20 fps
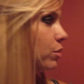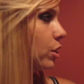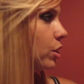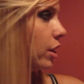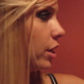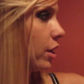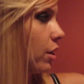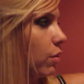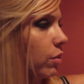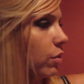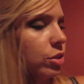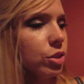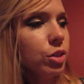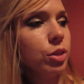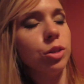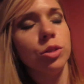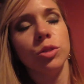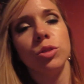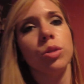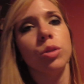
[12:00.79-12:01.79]
started going through
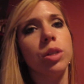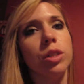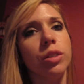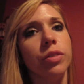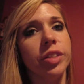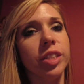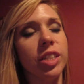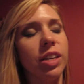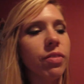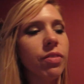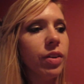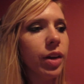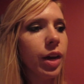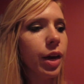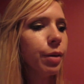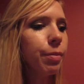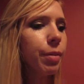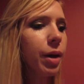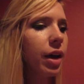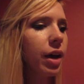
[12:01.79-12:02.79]
her drawers. First, I
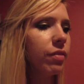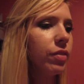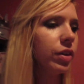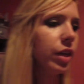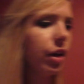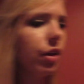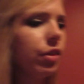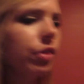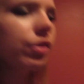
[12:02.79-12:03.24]
forgot about having to go